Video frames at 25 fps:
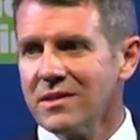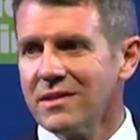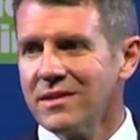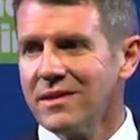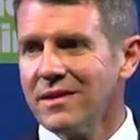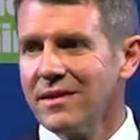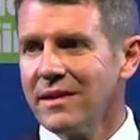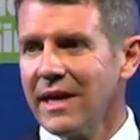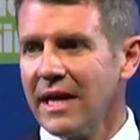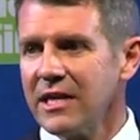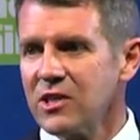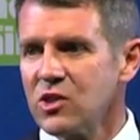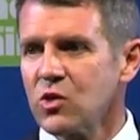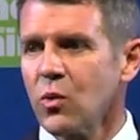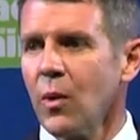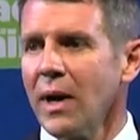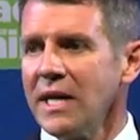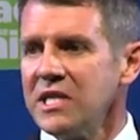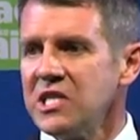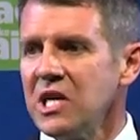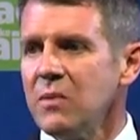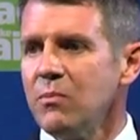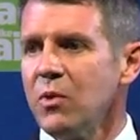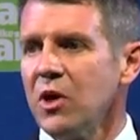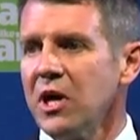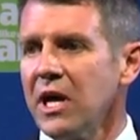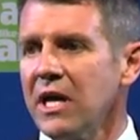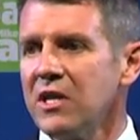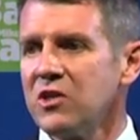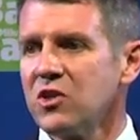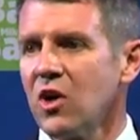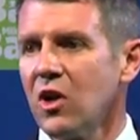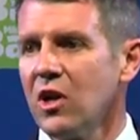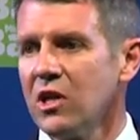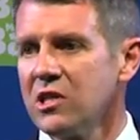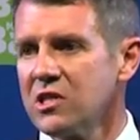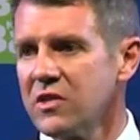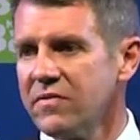that $20 billion
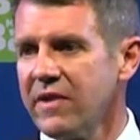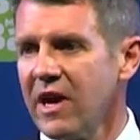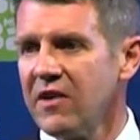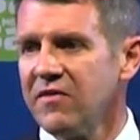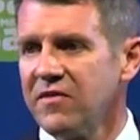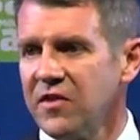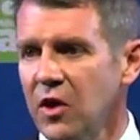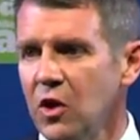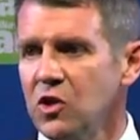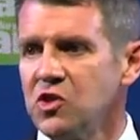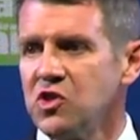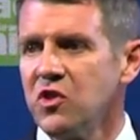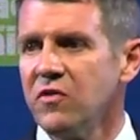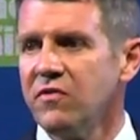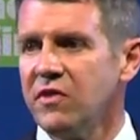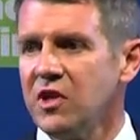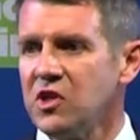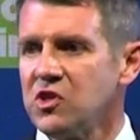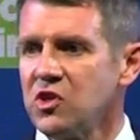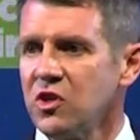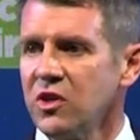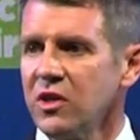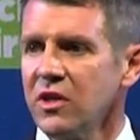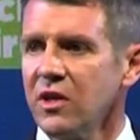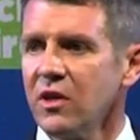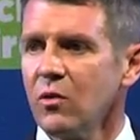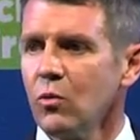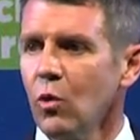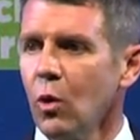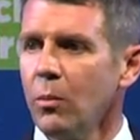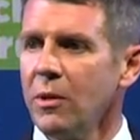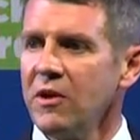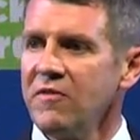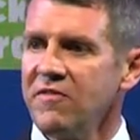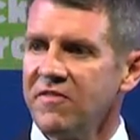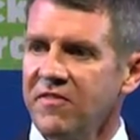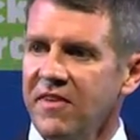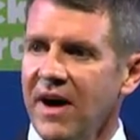of our future vision will be
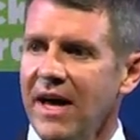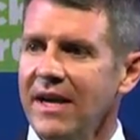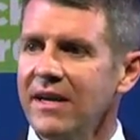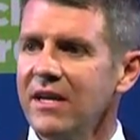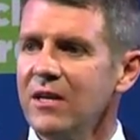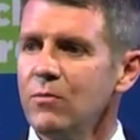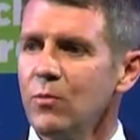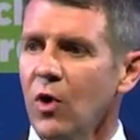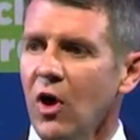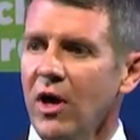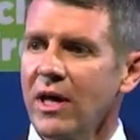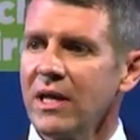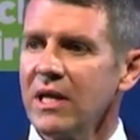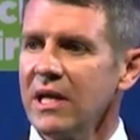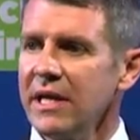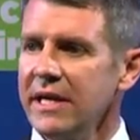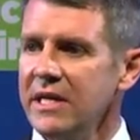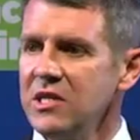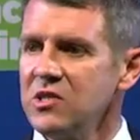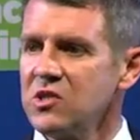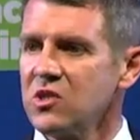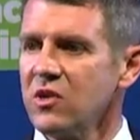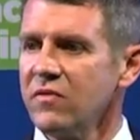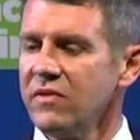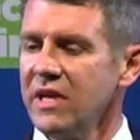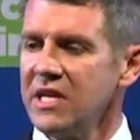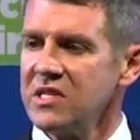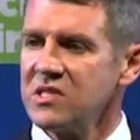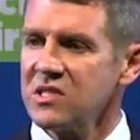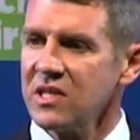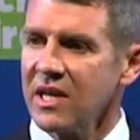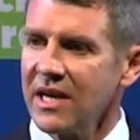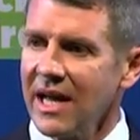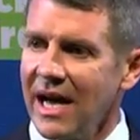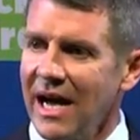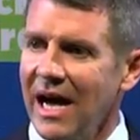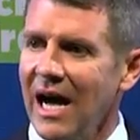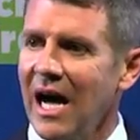funded by a lease of less than
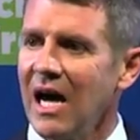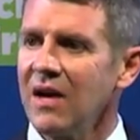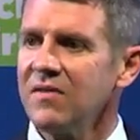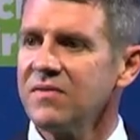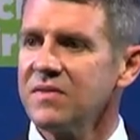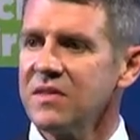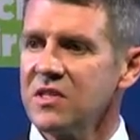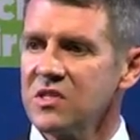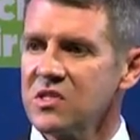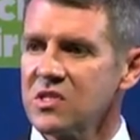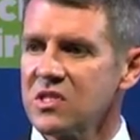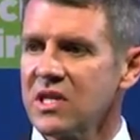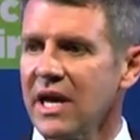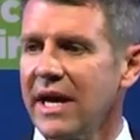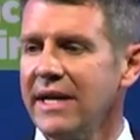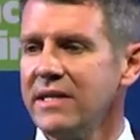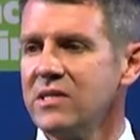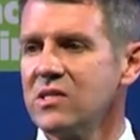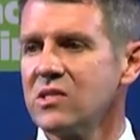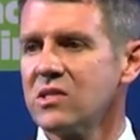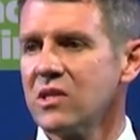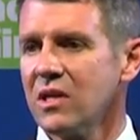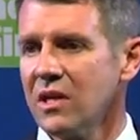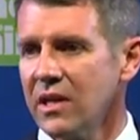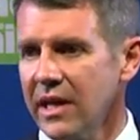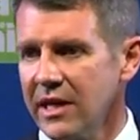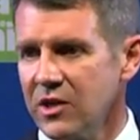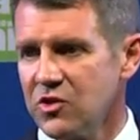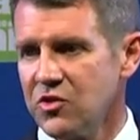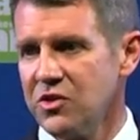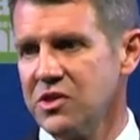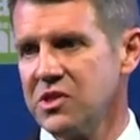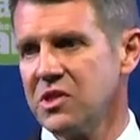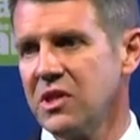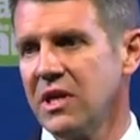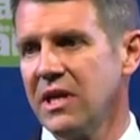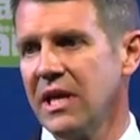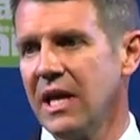half the state's
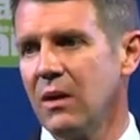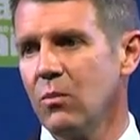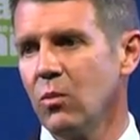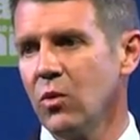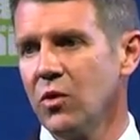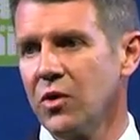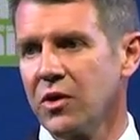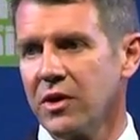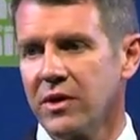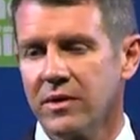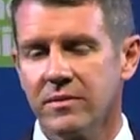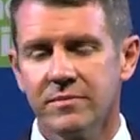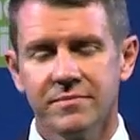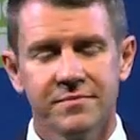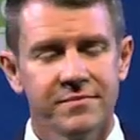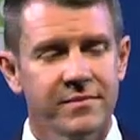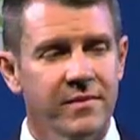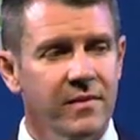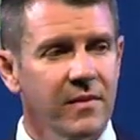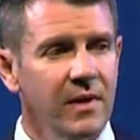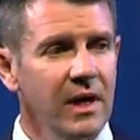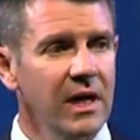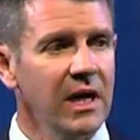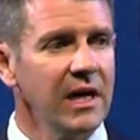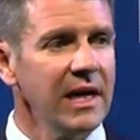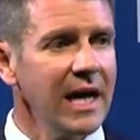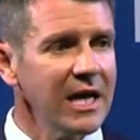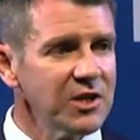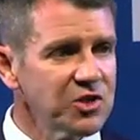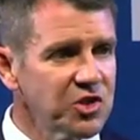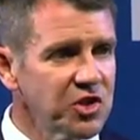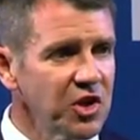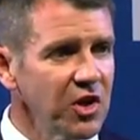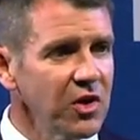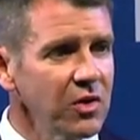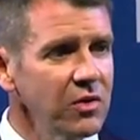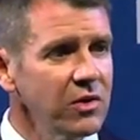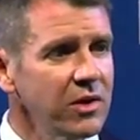electricity network. In a
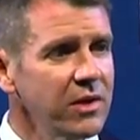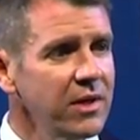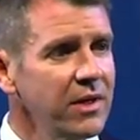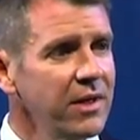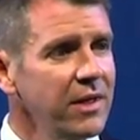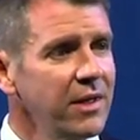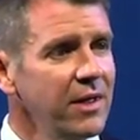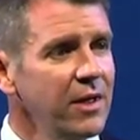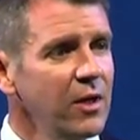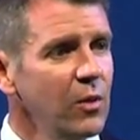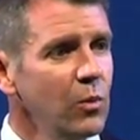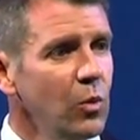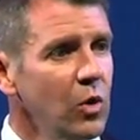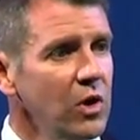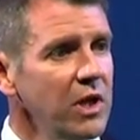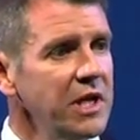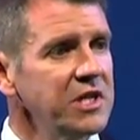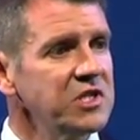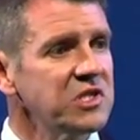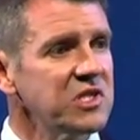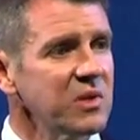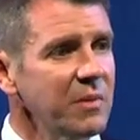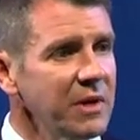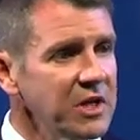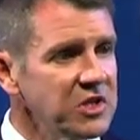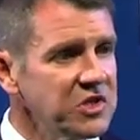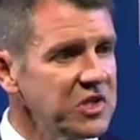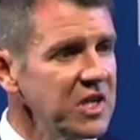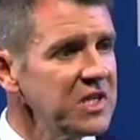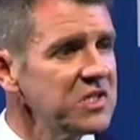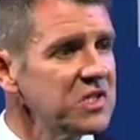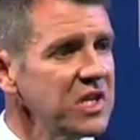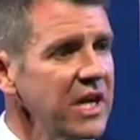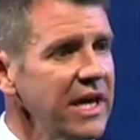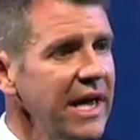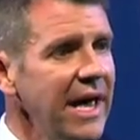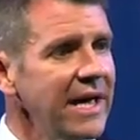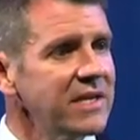nutshell, we'll lease some
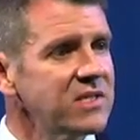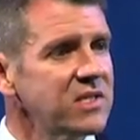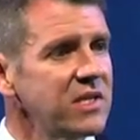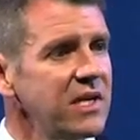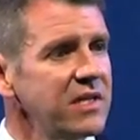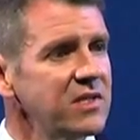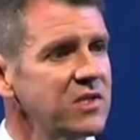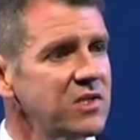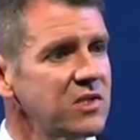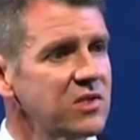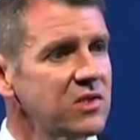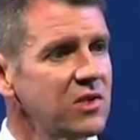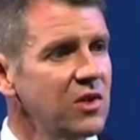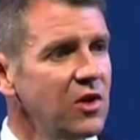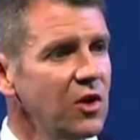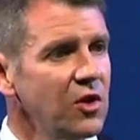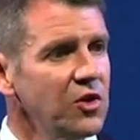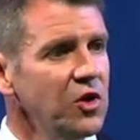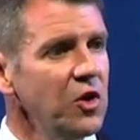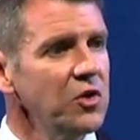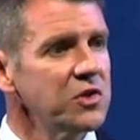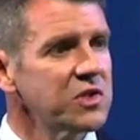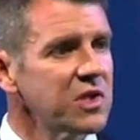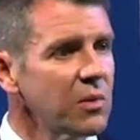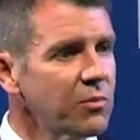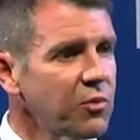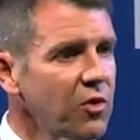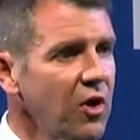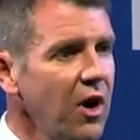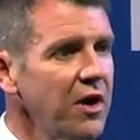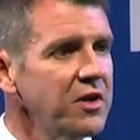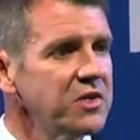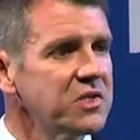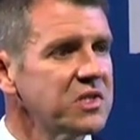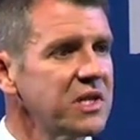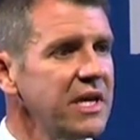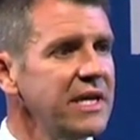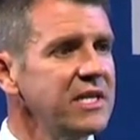existing assets, use the
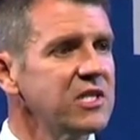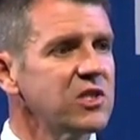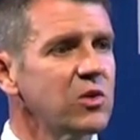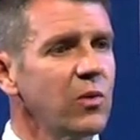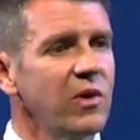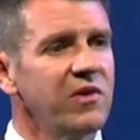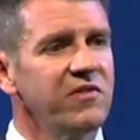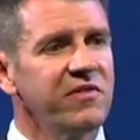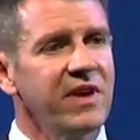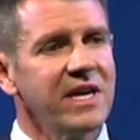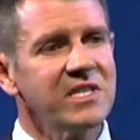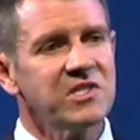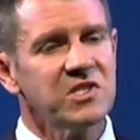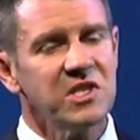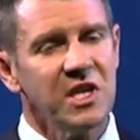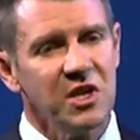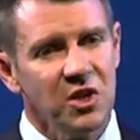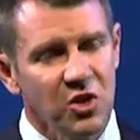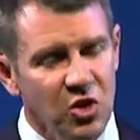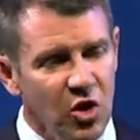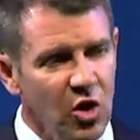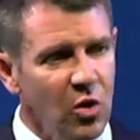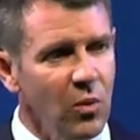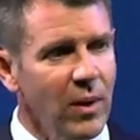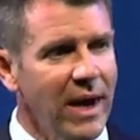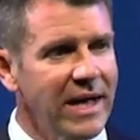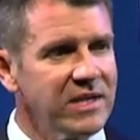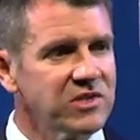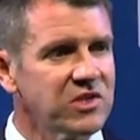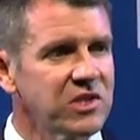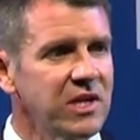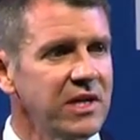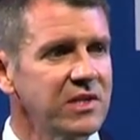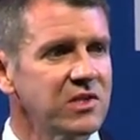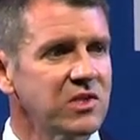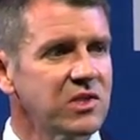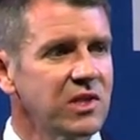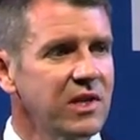proceeds to invest in new
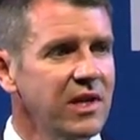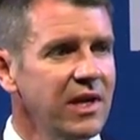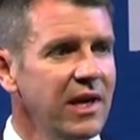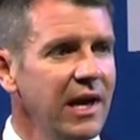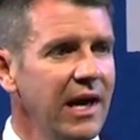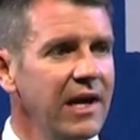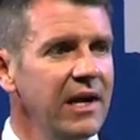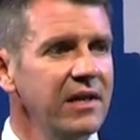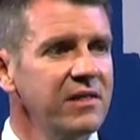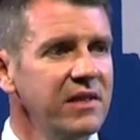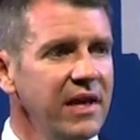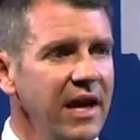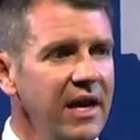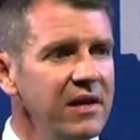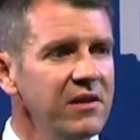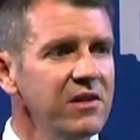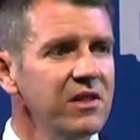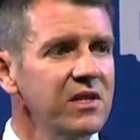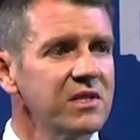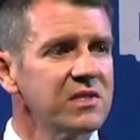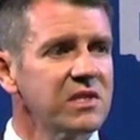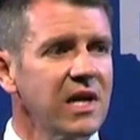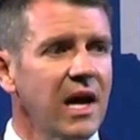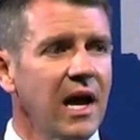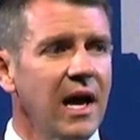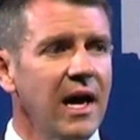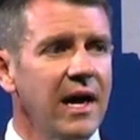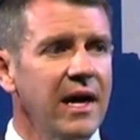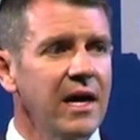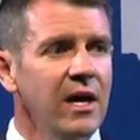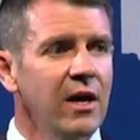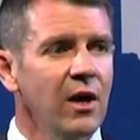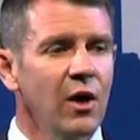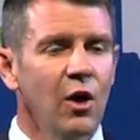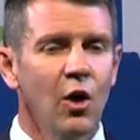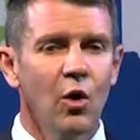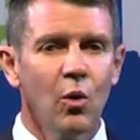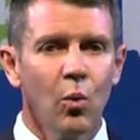assets, and at the end of the day,
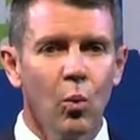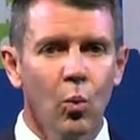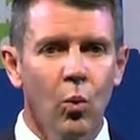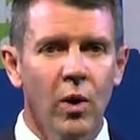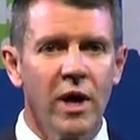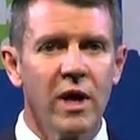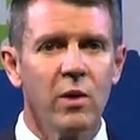we